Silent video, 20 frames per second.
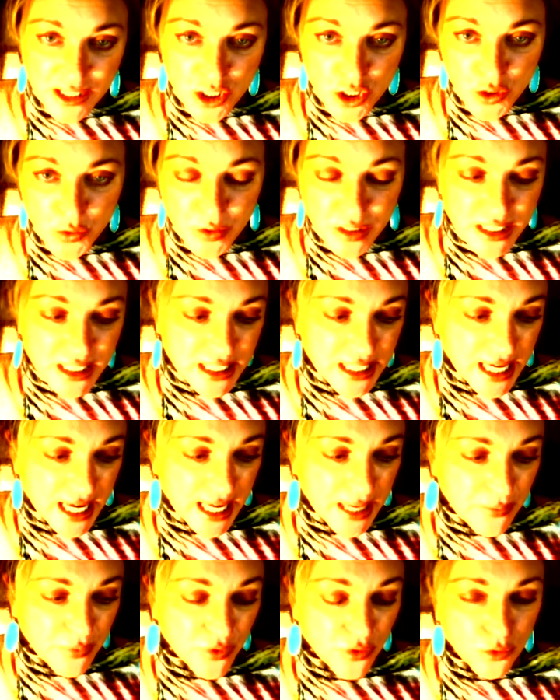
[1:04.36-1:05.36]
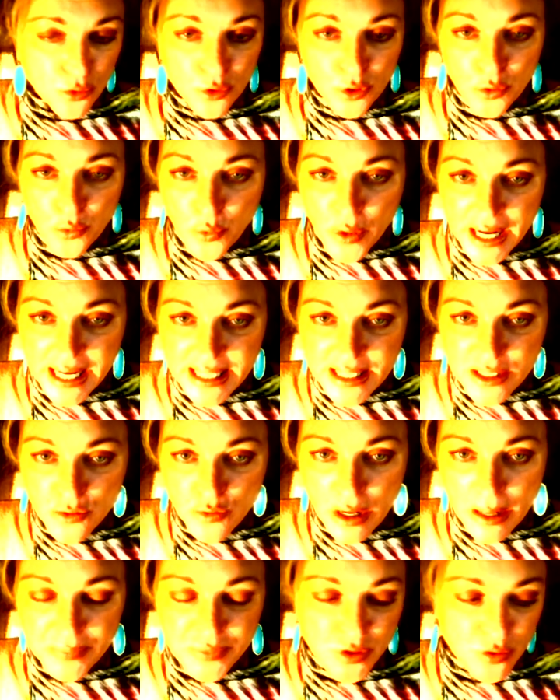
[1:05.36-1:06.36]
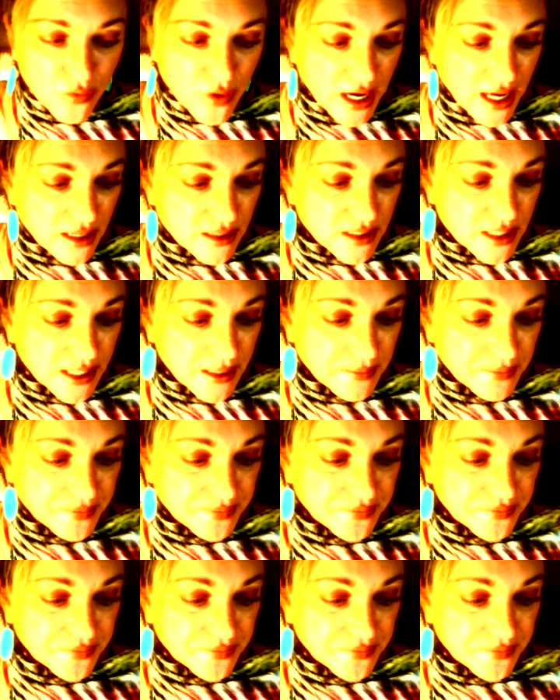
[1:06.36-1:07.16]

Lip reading: to escape with all the weights wrapped around him.